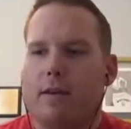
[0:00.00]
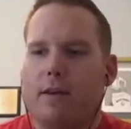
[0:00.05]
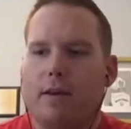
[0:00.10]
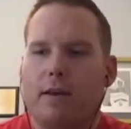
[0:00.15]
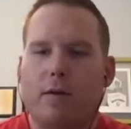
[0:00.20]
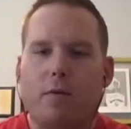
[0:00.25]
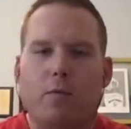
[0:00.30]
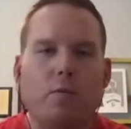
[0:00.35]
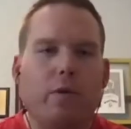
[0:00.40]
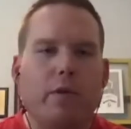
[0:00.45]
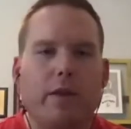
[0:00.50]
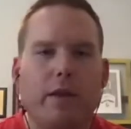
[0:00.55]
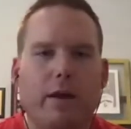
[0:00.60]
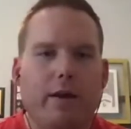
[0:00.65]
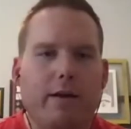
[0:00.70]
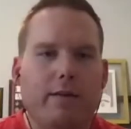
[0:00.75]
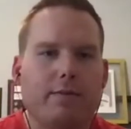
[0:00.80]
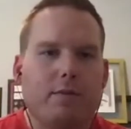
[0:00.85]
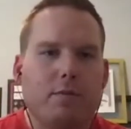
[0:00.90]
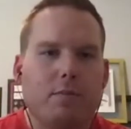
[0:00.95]
really
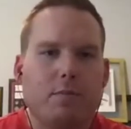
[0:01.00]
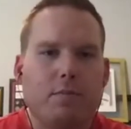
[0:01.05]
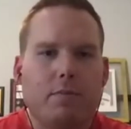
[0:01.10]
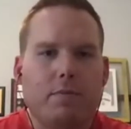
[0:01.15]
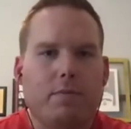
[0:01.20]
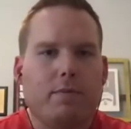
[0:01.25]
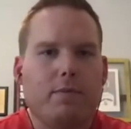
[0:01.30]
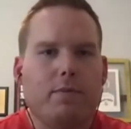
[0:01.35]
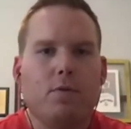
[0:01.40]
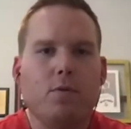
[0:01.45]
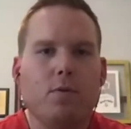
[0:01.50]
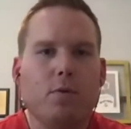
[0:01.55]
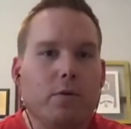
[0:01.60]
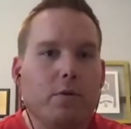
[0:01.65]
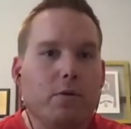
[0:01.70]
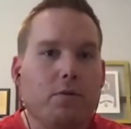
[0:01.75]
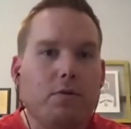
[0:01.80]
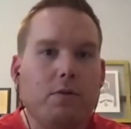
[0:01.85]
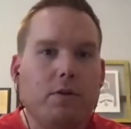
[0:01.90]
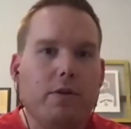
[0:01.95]
awesome
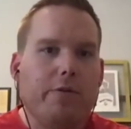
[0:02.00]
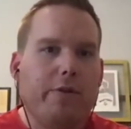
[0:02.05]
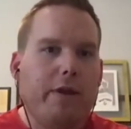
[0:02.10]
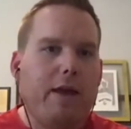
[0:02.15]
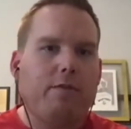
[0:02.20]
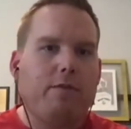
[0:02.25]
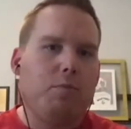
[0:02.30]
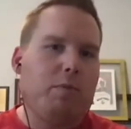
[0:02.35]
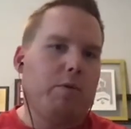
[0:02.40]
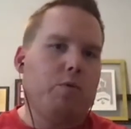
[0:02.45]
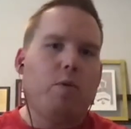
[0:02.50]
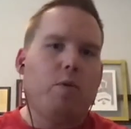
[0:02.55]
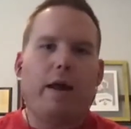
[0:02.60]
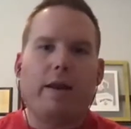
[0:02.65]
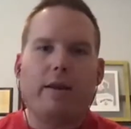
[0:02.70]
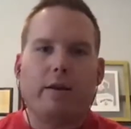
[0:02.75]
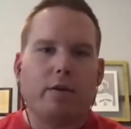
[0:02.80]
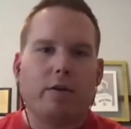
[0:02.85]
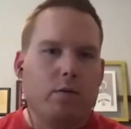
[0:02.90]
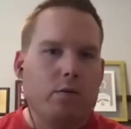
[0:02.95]
tools. You don't have to be
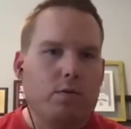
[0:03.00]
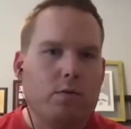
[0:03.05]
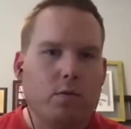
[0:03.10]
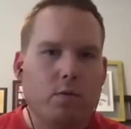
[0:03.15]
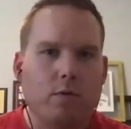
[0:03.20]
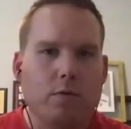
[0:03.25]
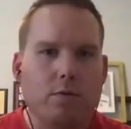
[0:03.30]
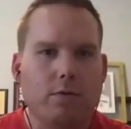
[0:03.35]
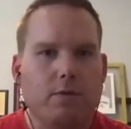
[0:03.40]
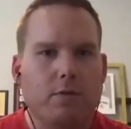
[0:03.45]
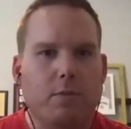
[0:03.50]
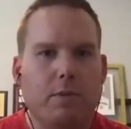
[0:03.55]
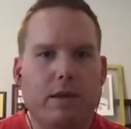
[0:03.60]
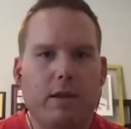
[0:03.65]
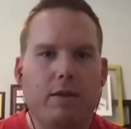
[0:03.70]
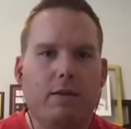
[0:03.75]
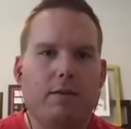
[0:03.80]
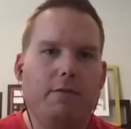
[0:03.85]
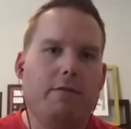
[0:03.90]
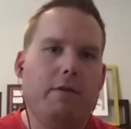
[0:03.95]
writing your own tools to be
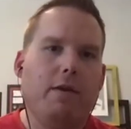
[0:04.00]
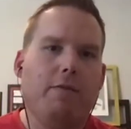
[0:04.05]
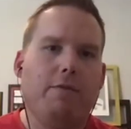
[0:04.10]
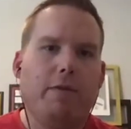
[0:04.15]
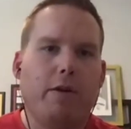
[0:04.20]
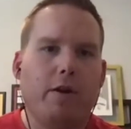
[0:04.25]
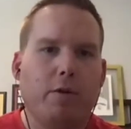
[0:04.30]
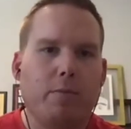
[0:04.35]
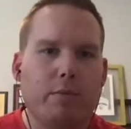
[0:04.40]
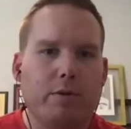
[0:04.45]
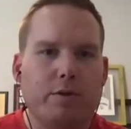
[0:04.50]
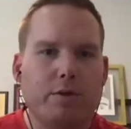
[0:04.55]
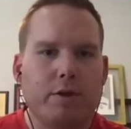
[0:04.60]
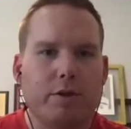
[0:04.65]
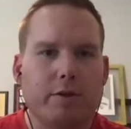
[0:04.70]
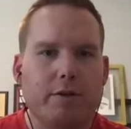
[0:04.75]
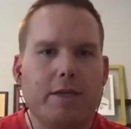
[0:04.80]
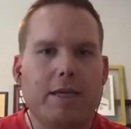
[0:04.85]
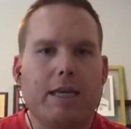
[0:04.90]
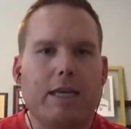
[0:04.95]
a very mature
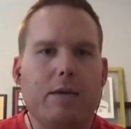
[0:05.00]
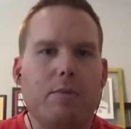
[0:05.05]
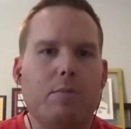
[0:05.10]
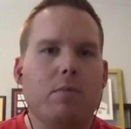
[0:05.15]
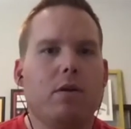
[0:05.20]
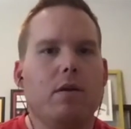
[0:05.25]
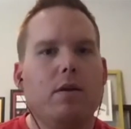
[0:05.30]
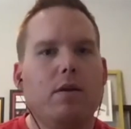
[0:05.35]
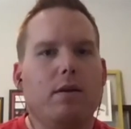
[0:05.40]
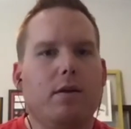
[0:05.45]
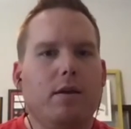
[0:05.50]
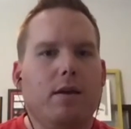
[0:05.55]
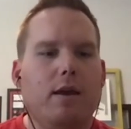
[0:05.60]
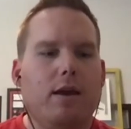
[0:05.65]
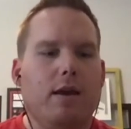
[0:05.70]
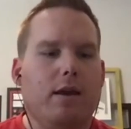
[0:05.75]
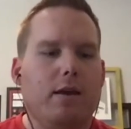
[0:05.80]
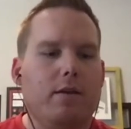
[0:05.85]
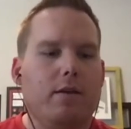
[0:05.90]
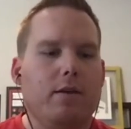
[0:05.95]
team.
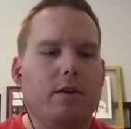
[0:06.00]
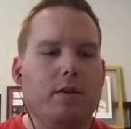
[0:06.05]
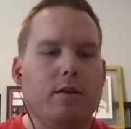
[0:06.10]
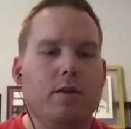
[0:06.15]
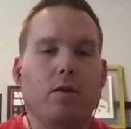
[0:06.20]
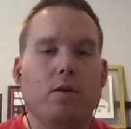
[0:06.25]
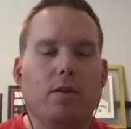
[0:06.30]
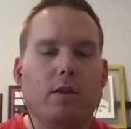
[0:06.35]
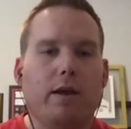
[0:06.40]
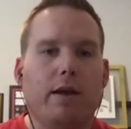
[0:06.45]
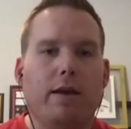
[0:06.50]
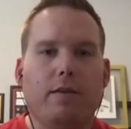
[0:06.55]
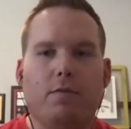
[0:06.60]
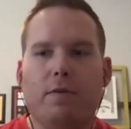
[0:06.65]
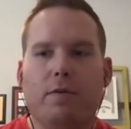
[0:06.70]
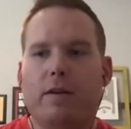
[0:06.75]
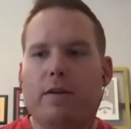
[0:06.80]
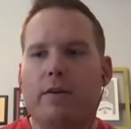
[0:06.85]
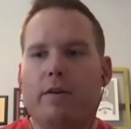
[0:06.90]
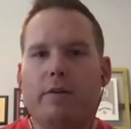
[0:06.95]
You can utilize
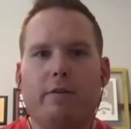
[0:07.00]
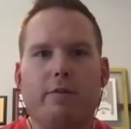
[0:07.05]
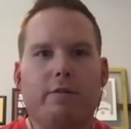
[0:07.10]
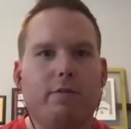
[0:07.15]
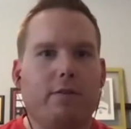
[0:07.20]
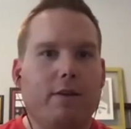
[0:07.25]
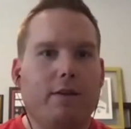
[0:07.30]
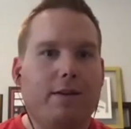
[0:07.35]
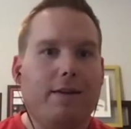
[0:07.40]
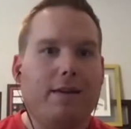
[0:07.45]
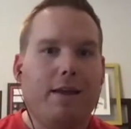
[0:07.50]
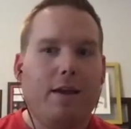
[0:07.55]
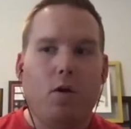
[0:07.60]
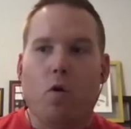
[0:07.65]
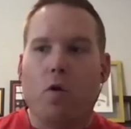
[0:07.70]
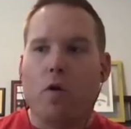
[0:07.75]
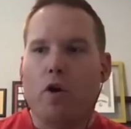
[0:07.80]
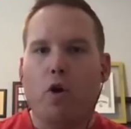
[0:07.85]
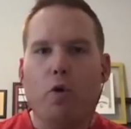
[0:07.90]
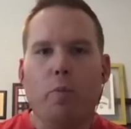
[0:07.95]
vendors
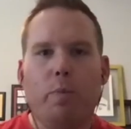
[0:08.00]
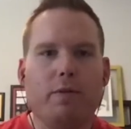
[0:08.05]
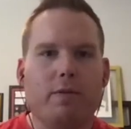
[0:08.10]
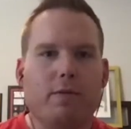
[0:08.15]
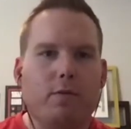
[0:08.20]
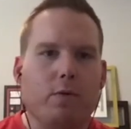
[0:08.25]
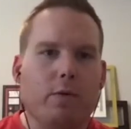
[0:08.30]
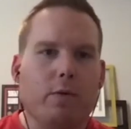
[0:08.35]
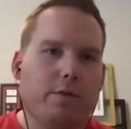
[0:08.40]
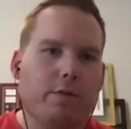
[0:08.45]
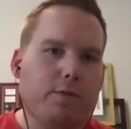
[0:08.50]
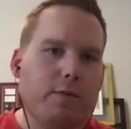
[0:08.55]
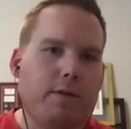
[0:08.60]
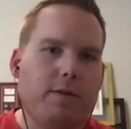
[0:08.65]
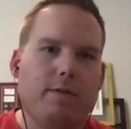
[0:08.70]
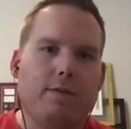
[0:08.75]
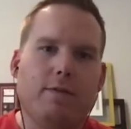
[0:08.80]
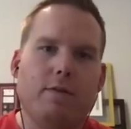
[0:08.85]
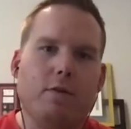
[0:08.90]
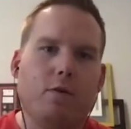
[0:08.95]
or open source and
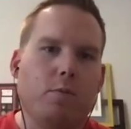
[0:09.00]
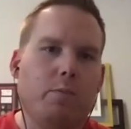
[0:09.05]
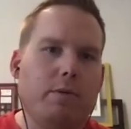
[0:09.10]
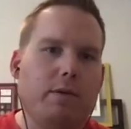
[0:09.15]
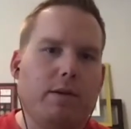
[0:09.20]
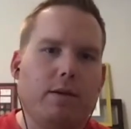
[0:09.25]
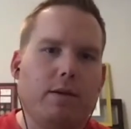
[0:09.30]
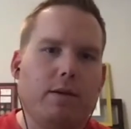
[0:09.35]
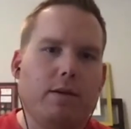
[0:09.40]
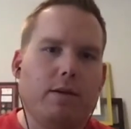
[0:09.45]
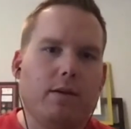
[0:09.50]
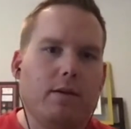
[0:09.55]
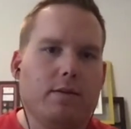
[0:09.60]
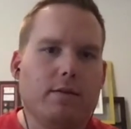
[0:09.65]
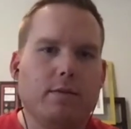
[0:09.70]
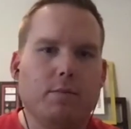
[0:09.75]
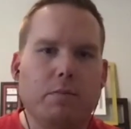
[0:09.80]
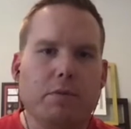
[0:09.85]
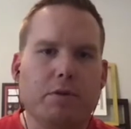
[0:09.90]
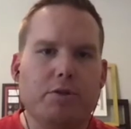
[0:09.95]
still be
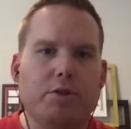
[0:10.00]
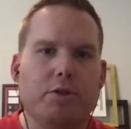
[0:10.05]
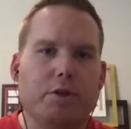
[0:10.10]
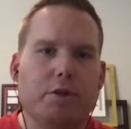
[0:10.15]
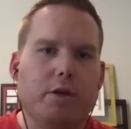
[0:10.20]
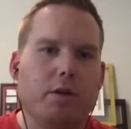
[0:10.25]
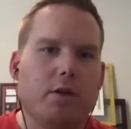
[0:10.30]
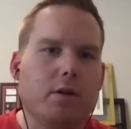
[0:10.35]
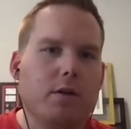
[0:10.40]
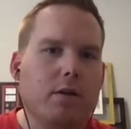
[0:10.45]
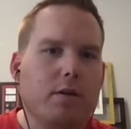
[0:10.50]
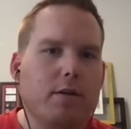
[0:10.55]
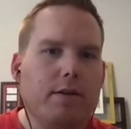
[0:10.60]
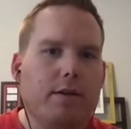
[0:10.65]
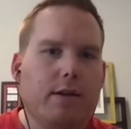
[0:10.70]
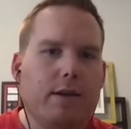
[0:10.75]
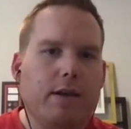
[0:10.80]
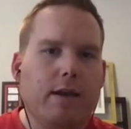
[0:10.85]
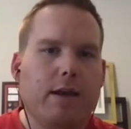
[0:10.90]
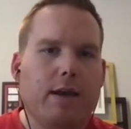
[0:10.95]
mature.
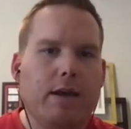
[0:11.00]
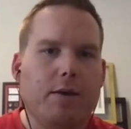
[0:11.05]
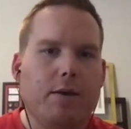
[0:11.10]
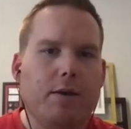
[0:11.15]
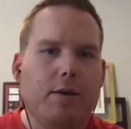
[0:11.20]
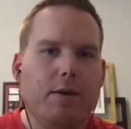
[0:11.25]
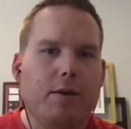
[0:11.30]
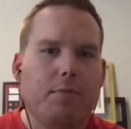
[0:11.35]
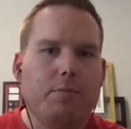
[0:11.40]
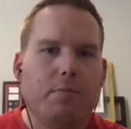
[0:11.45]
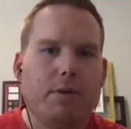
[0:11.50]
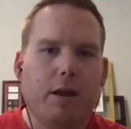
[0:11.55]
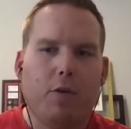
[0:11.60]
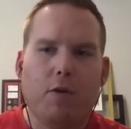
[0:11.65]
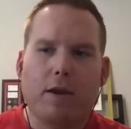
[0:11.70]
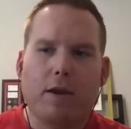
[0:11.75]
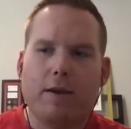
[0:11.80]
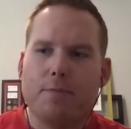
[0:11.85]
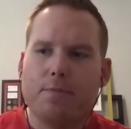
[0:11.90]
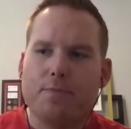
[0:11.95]
But I think
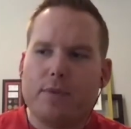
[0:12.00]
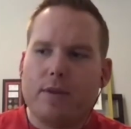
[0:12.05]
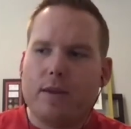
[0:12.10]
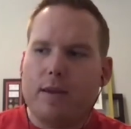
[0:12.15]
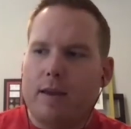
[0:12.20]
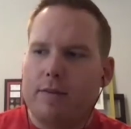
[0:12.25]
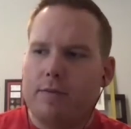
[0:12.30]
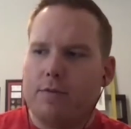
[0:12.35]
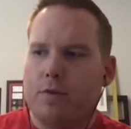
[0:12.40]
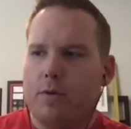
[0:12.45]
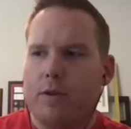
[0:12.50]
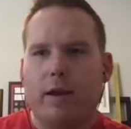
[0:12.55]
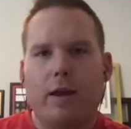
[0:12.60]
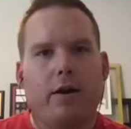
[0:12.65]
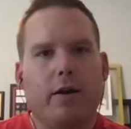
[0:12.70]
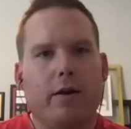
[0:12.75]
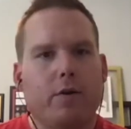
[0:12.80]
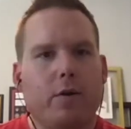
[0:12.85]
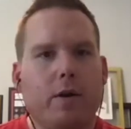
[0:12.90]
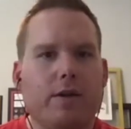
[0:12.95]
it's truly a
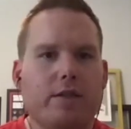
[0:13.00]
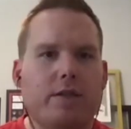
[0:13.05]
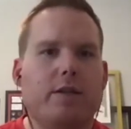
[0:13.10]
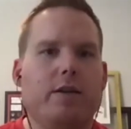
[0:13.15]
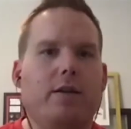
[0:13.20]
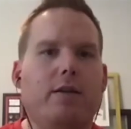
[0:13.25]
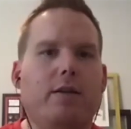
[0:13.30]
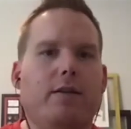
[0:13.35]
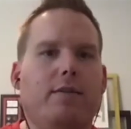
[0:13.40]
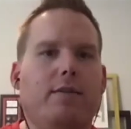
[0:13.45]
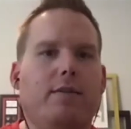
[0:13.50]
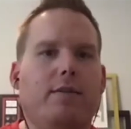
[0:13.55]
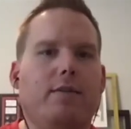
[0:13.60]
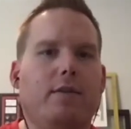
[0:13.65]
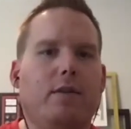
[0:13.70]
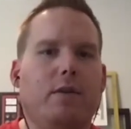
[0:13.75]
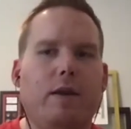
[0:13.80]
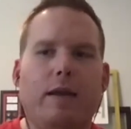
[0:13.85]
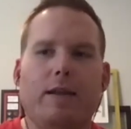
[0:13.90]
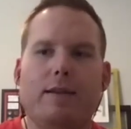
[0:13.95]
hard question
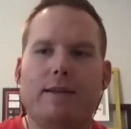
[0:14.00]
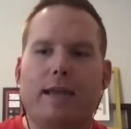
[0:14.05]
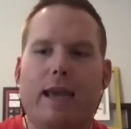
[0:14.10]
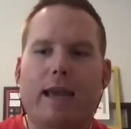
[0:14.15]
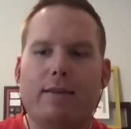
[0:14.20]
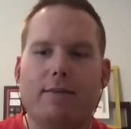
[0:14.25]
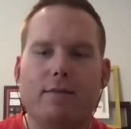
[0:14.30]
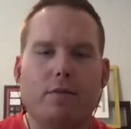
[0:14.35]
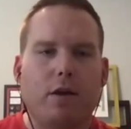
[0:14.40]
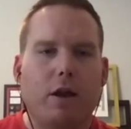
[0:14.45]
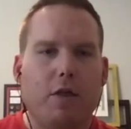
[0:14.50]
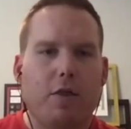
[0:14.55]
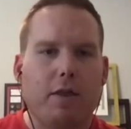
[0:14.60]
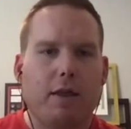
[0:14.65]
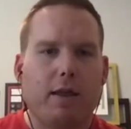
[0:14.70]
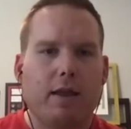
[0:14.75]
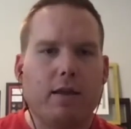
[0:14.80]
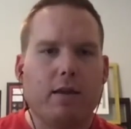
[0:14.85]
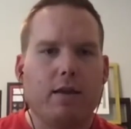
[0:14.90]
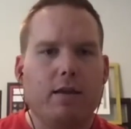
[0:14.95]
to answer. I think
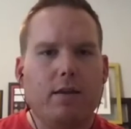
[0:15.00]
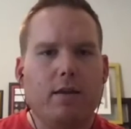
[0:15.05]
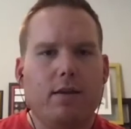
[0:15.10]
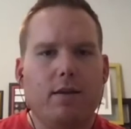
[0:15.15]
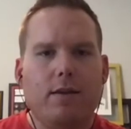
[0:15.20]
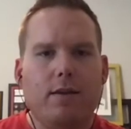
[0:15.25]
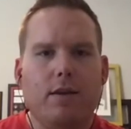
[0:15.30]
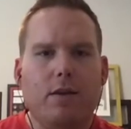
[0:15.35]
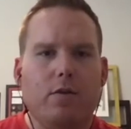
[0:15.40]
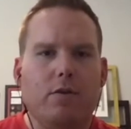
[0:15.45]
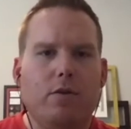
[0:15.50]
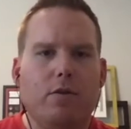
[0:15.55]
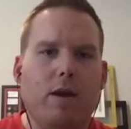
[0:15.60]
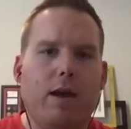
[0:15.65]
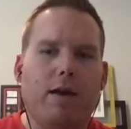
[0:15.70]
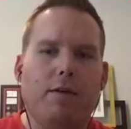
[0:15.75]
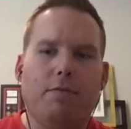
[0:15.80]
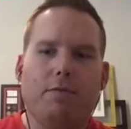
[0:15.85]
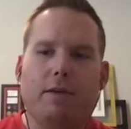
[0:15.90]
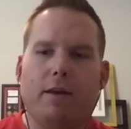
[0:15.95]
you
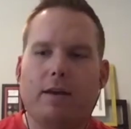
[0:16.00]
have like